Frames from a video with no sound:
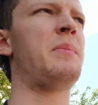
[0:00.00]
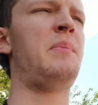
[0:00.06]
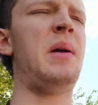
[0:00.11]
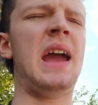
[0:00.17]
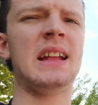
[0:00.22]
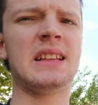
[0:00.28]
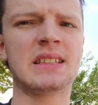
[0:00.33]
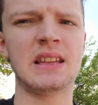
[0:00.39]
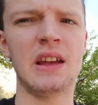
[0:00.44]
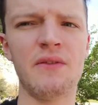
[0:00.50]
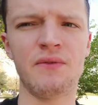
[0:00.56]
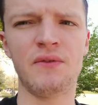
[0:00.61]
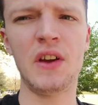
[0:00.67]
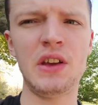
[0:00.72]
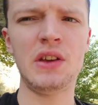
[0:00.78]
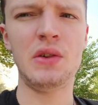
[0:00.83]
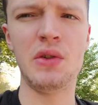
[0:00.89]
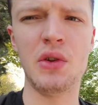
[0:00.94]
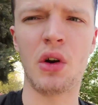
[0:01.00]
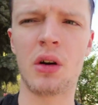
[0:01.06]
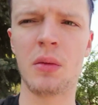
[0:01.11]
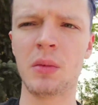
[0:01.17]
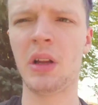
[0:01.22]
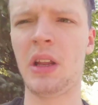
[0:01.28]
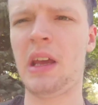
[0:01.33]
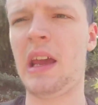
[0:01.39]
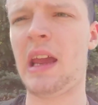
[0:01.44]
Pants that fit you
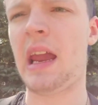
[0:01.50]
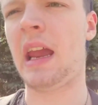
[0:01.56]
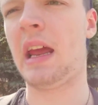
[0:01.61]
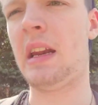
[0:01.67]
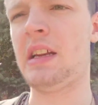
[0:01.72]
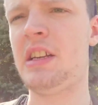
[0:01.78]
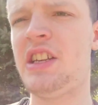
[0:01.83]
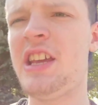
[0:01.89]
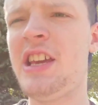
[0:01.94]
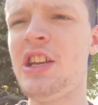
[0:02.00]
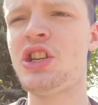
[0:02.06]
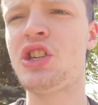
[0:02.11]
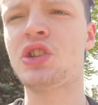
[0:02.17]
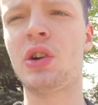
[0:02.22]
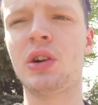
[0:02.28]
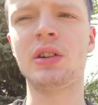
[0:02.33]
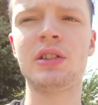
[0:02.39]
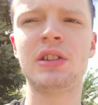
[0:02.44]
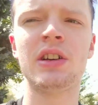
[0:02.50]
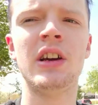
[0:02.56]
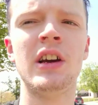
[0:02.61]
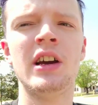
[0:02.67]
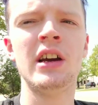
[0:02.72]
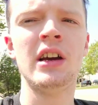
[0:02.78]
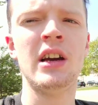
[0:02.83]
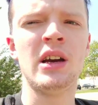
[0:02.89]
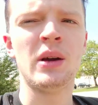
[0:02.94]
normally and a t-shirt.
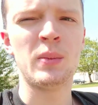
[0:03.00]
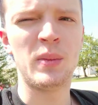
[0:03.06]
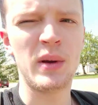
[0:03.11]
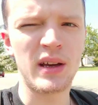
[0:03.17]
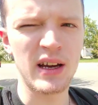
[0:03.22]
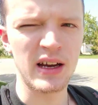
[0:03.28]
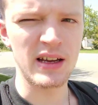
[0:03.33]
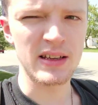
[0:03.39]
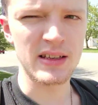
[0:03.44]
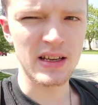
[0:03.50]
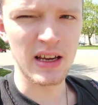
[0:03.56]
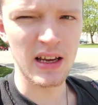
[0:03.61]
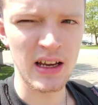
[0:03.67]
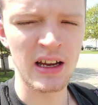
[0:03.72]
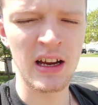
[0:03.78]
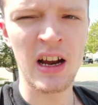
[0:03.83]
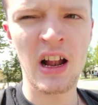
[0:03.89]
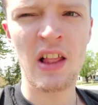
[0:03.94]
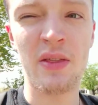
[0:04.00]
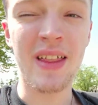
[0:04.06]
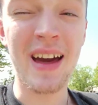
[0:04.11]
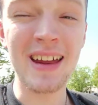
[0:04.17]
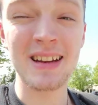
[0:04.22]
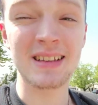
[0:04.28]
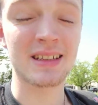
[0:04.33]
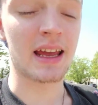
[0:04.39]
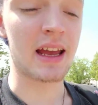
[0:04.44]
Because
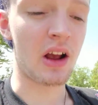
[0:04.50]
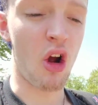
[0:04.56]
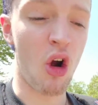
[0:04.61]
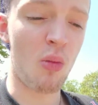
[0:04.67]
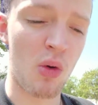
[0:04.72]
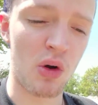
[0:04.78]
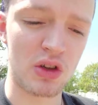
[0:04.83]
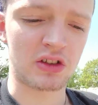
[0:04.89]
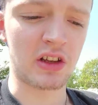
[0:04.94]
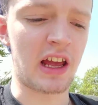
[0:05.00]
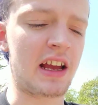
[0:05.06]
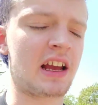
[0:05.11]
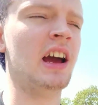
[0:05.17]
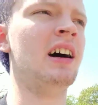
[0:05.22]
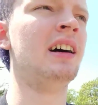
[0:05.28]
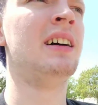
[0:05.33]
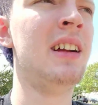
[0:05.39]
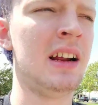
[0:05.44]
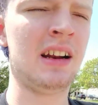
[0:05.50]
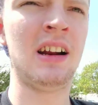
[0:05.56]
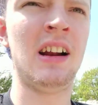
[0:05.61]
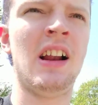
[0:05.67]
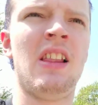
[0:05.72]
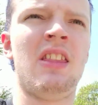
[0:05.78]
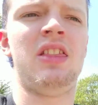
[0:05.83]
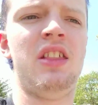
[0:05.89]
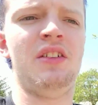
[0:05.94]
that is like almost like
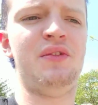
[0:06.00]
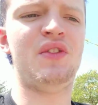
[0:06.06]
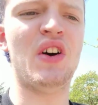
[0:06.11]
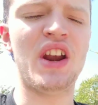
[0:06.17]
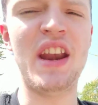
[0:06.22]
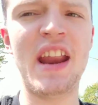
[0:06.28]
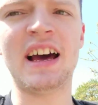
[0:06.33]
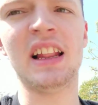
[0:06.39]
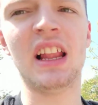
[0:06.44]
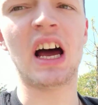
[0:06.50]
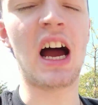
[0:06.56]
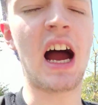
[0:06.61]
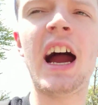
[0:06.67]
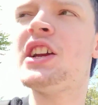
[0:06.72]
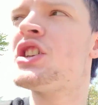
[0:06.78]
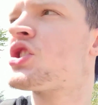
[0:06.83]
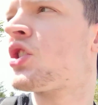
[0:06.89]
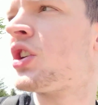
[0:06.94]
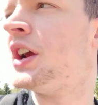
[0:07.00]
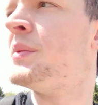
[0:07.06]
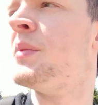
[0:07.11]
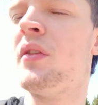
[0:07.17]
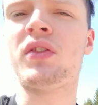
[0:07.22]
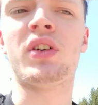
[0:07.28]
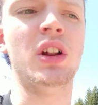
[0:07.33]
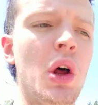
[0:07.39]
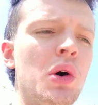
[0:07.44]
the vanilla ice
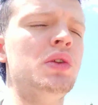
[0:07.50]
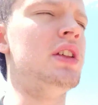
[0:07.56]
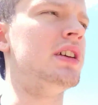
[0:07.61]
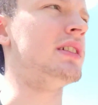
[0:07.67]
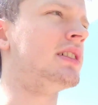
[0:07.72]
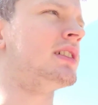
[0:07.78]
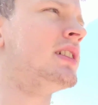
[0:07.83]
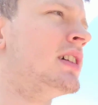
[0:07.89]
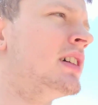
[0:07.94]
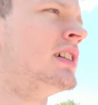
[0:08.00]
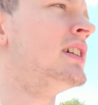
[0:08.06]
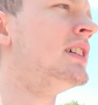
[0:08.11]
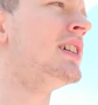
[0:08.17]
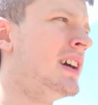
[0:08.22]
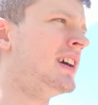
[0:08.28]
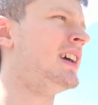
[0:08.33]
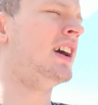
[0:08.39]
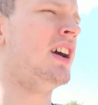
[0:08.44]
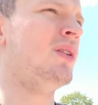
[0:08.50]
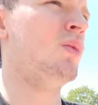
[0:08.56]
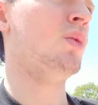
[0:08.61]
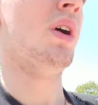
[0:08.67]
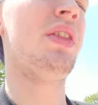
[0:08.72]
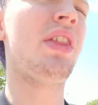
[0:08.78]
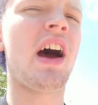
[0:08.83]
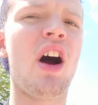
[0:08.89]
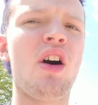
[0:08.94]
cream of clothing.
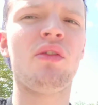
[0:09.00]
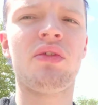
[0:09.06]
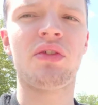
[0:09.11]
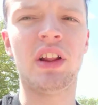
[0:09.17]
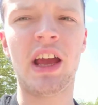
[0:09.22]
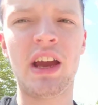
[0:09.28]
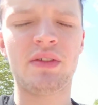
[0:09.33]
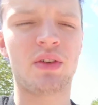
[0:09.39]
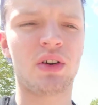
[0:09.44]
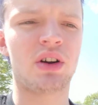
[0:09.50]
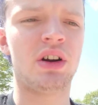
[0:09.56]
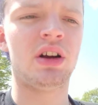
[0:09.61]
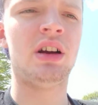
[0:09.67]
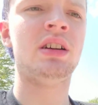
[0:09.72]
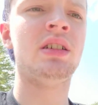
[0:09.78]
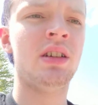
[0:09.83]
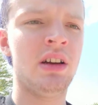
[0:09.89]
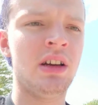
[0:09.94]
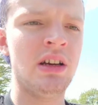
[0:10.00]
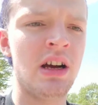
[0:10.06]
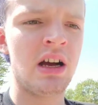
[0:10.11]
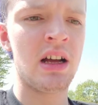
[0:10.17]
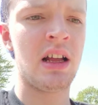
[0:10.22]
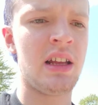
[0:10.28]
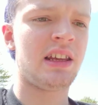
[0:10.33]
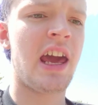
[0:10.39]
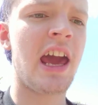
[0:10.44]
Without flavor.
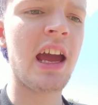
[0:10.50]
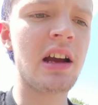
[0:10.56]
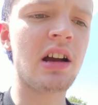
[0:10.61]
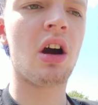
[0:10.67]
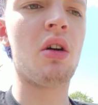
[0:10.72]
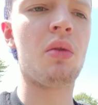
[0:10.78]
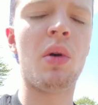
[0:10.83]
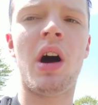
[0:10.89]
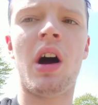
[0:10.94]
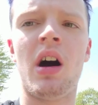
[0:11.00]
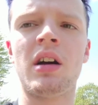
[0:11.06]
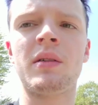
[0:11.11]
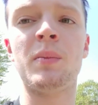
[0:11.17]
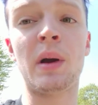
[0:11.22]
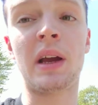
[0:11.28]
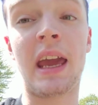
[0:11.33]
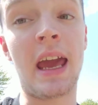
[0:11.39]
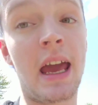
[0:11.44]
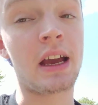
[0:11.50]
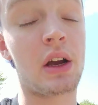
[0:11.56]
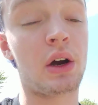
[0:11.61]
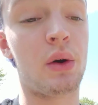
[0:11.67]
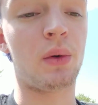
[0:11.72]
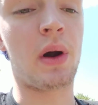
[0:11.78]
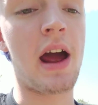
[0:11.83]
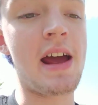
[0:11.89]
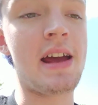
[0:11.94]
Can't go wrong, but can't
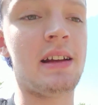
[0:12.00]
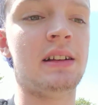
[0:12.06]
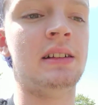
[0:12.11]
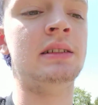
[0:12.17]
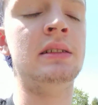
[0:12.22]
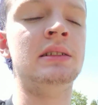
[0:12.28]
go right.